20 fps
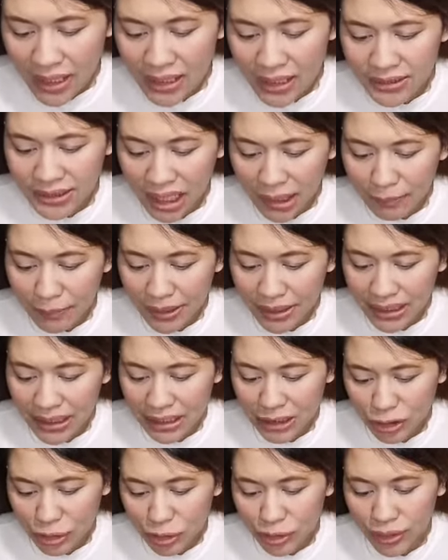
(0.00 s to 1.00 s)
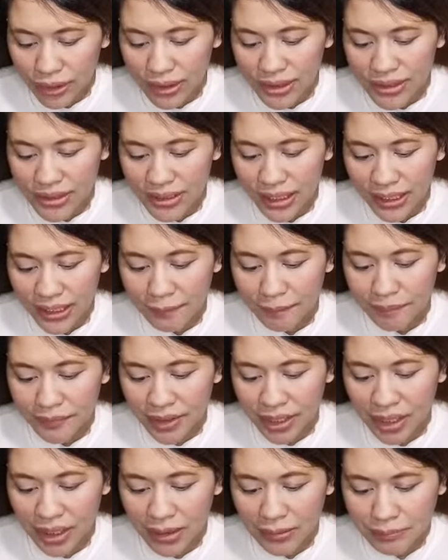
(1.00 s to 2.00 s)
Sabi dito is that,
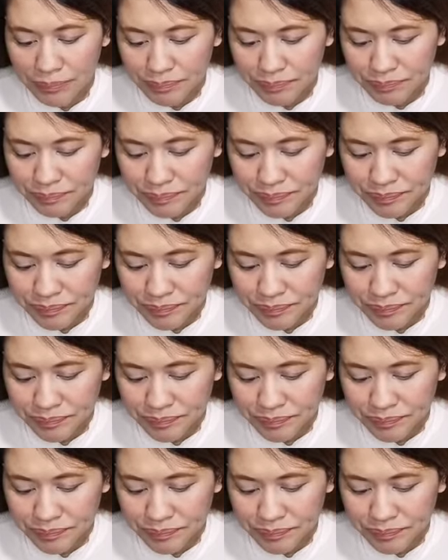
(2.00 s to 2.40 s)
ang